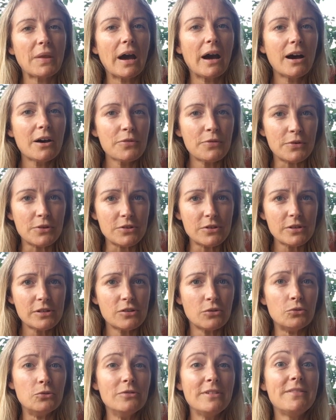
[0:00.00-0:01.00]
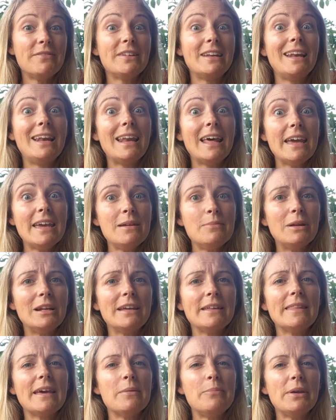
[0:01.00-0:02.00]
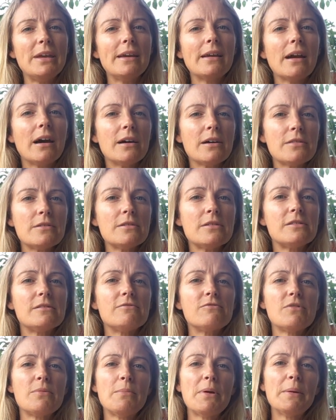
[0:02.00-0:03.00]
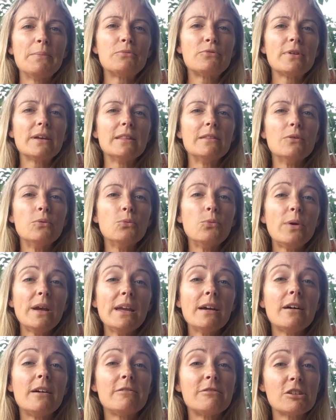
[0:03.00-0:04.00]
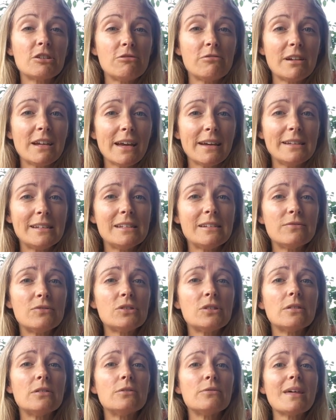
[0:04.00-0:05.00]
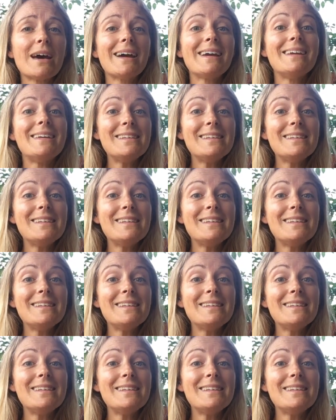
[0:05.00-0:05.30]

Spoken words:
others, or even labeling there being others, and remembering that we are a creative soul. That